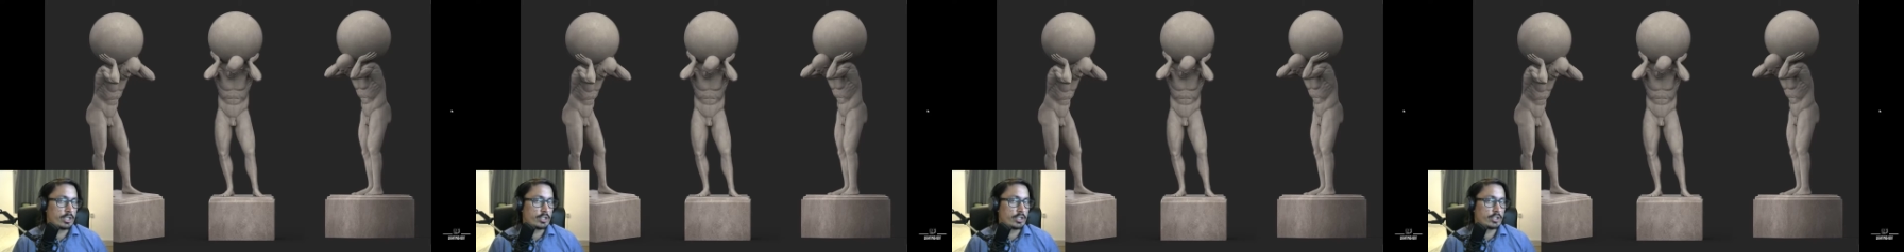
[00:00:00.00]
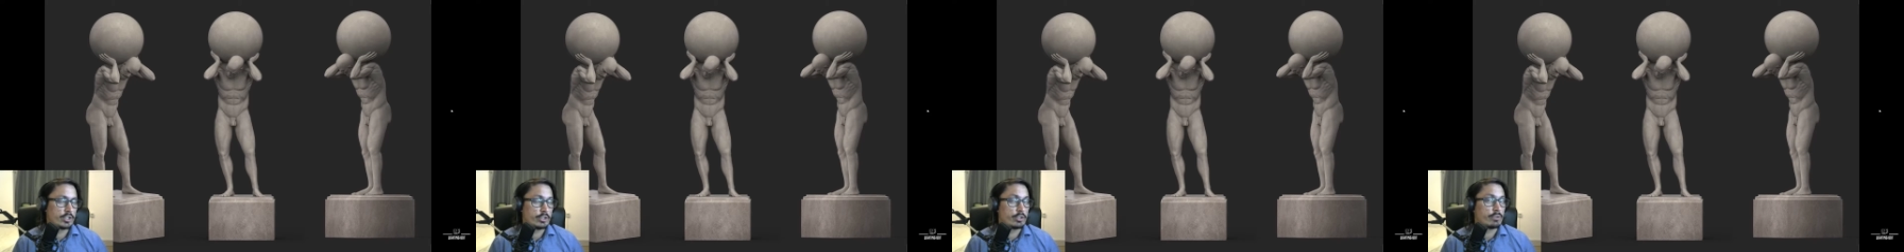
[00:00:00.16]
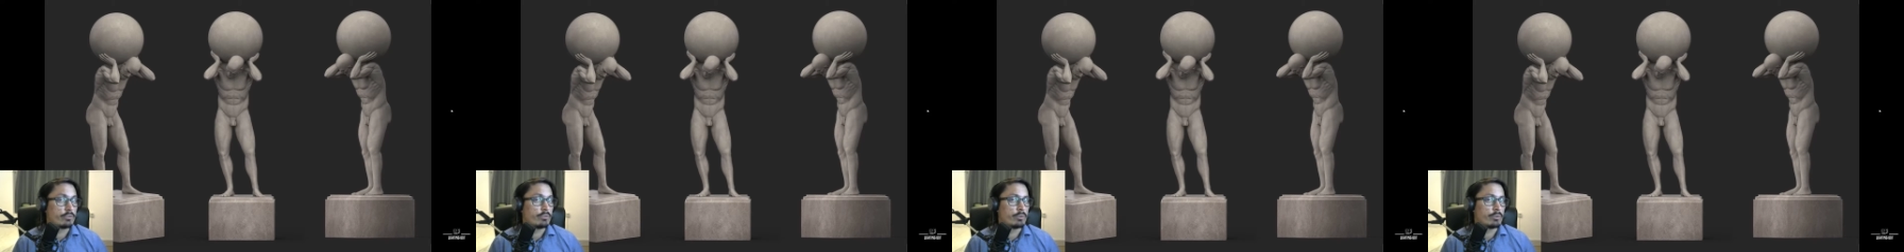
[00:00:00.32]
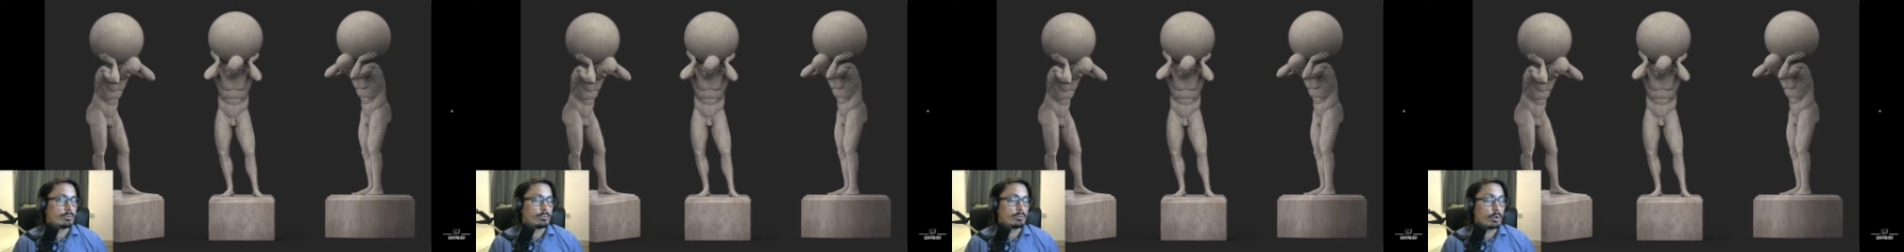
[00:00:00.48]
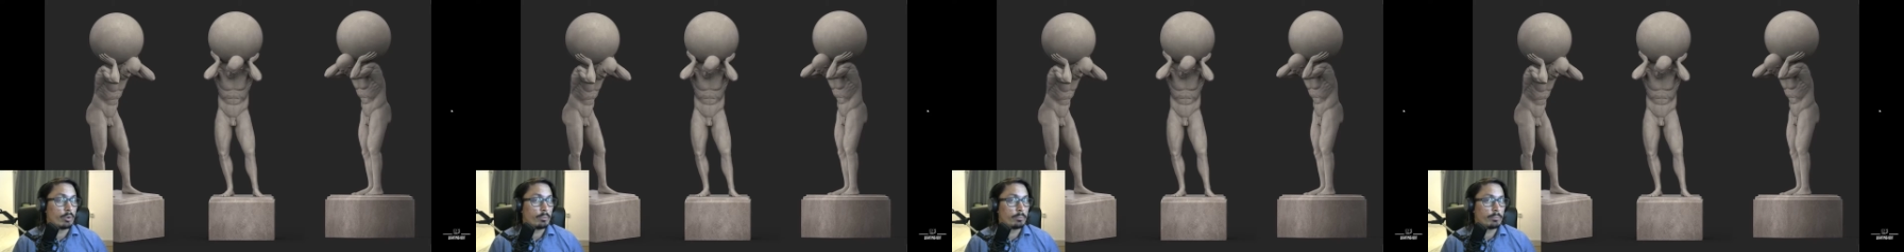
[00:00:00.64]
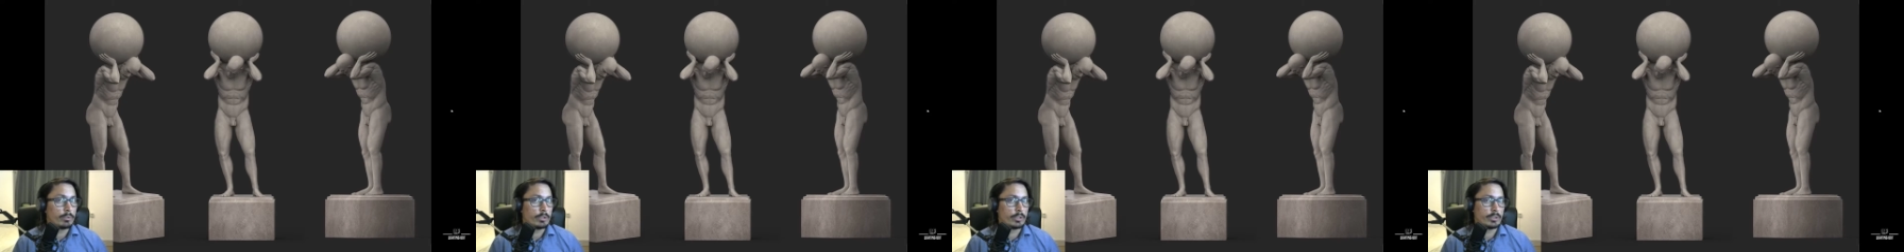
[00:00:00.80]
So you would
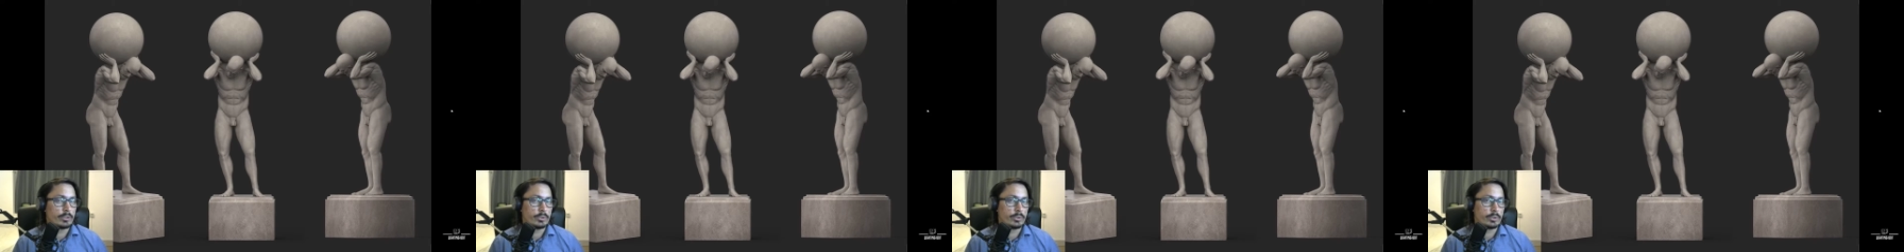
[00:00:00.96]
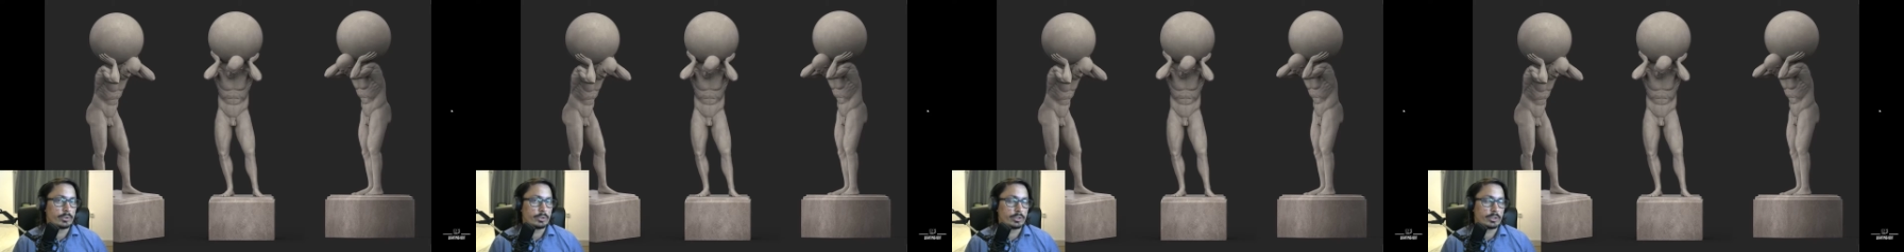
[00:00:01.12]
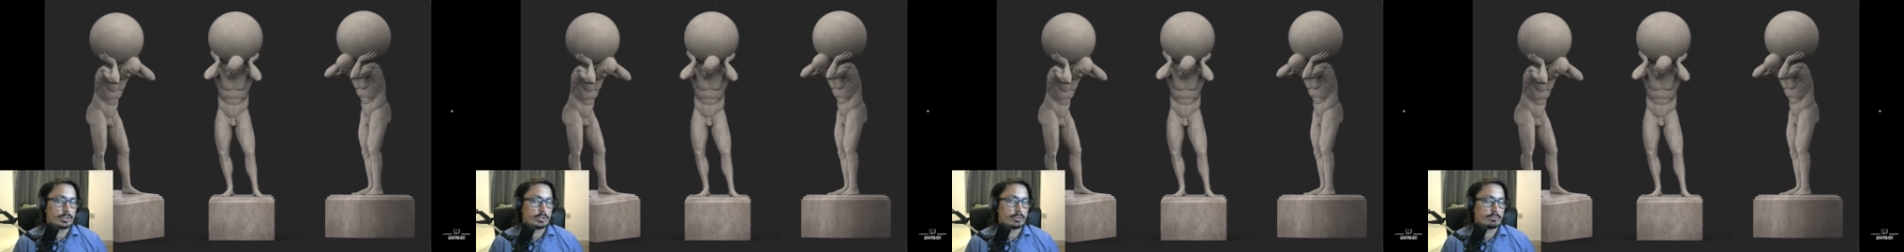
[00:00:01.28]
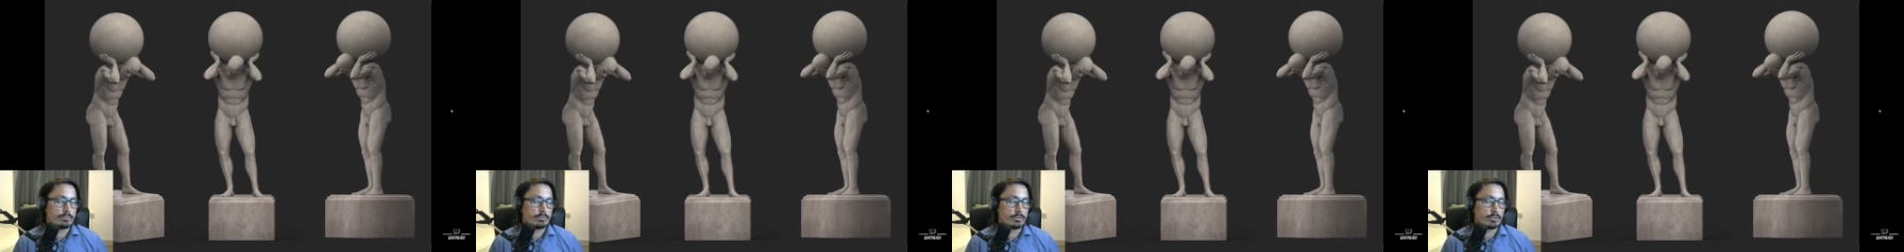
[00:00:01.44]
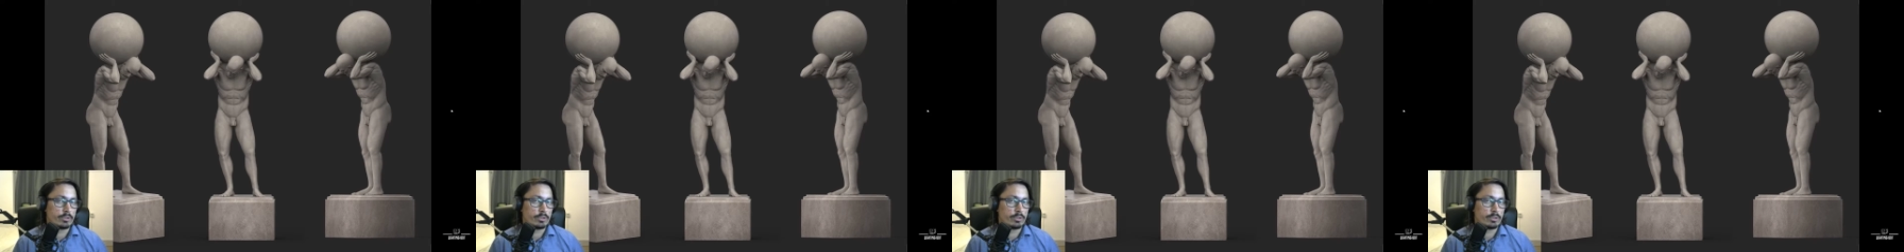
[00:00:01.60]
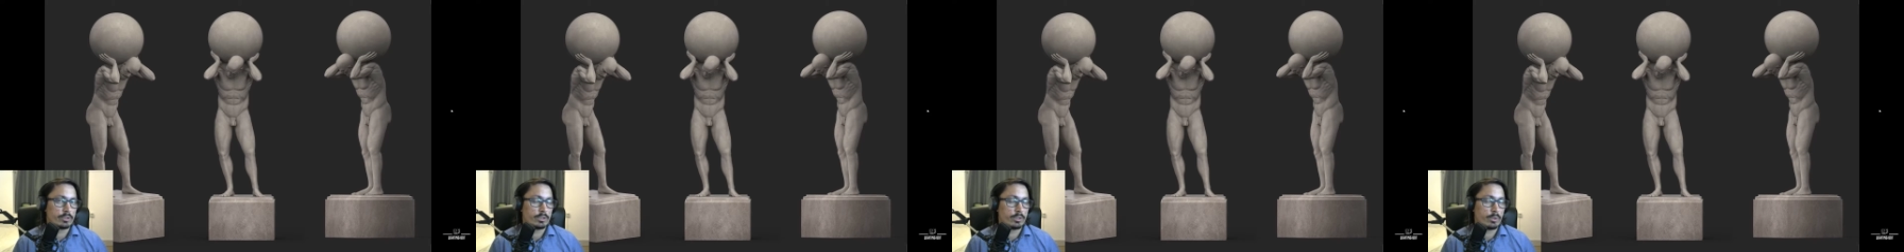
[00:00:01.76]
normally use it
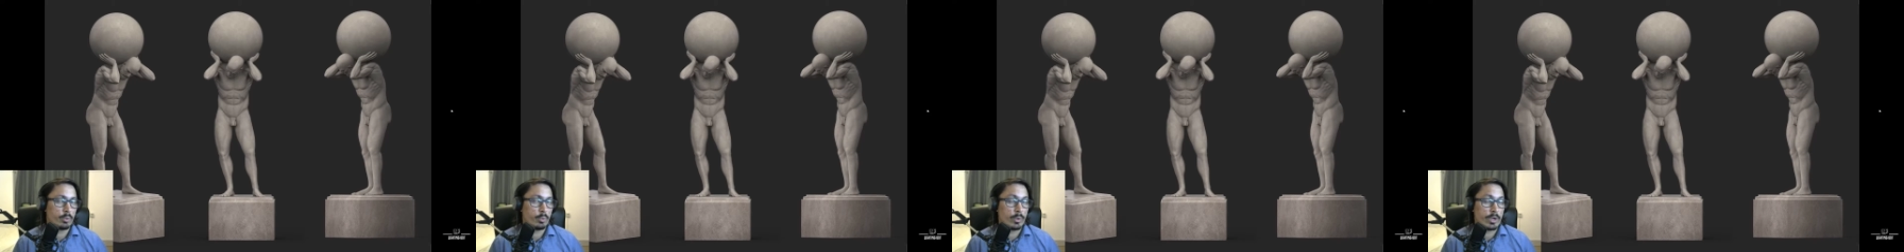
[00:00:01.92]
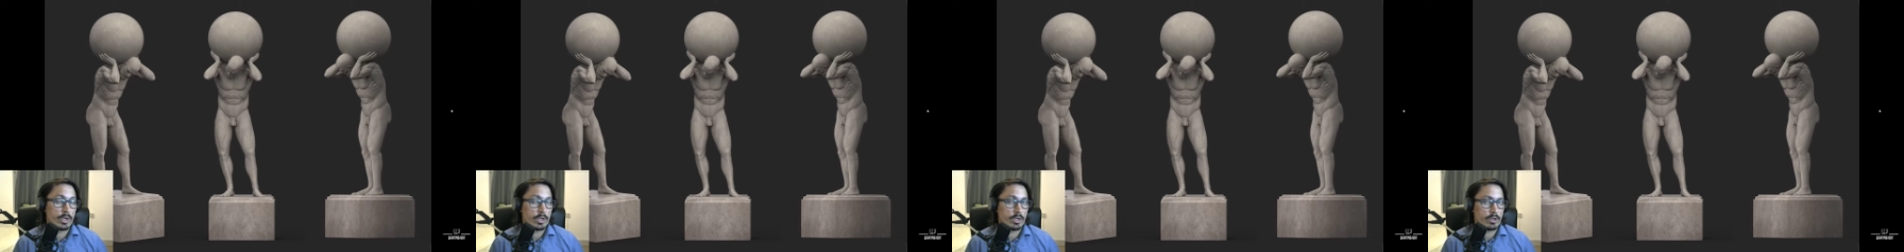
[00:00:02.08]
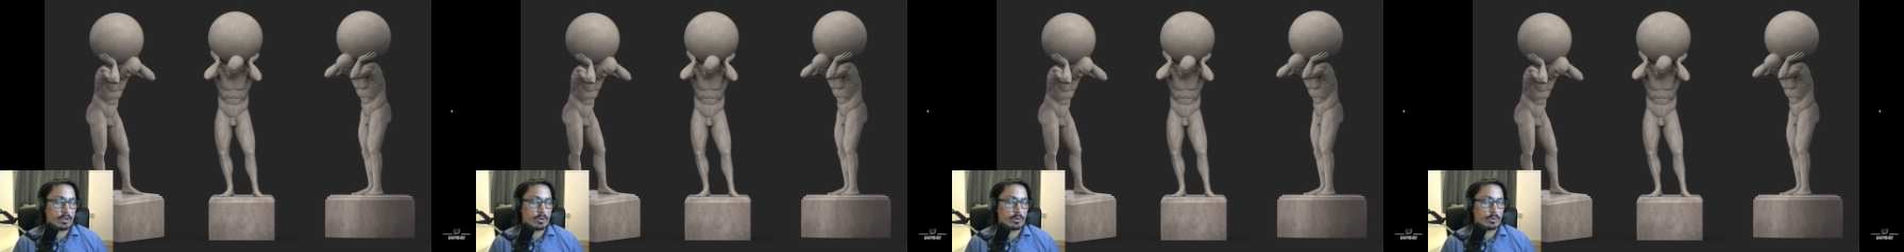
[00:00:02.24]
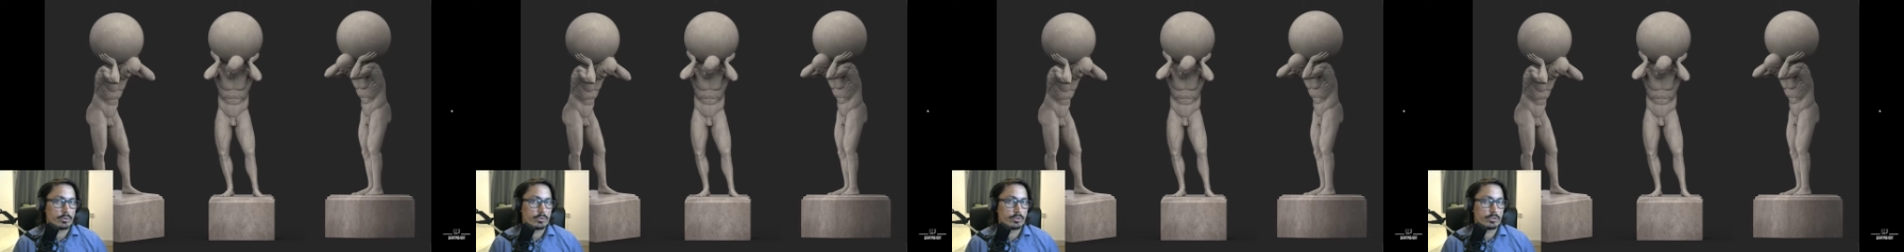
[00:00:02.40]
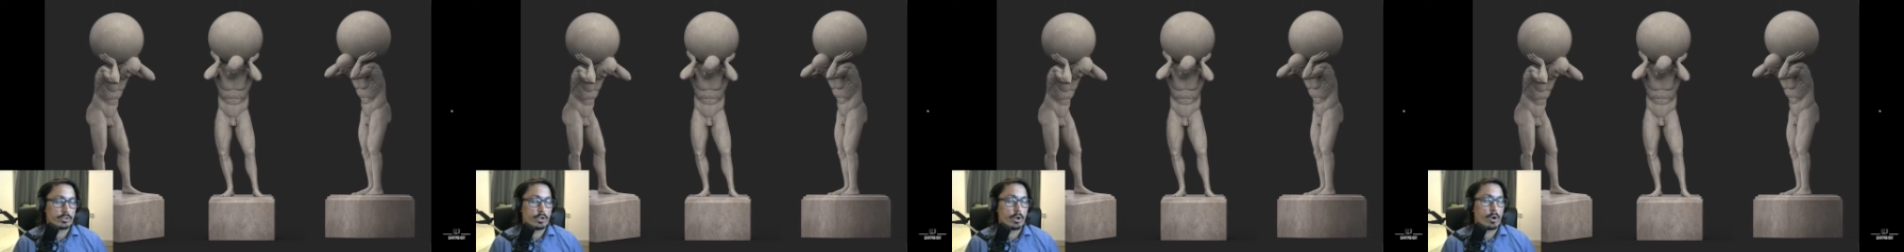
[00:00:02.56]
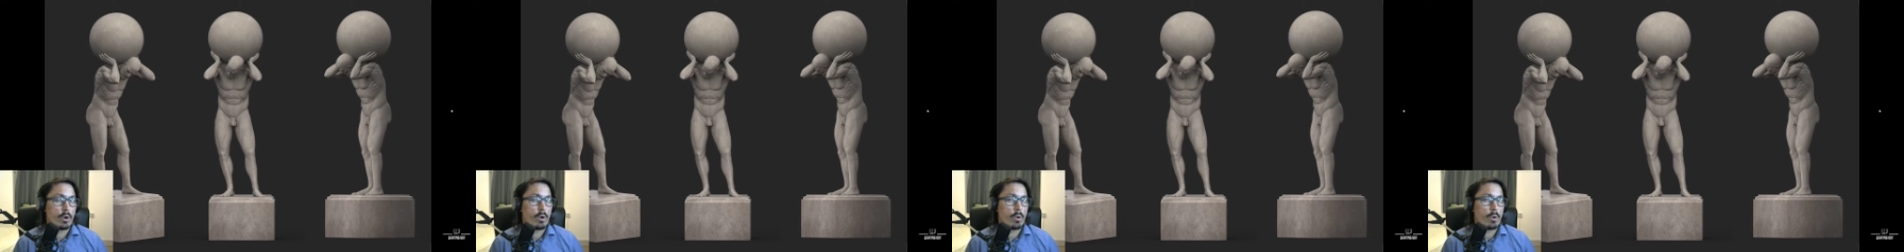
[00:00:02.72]
for windows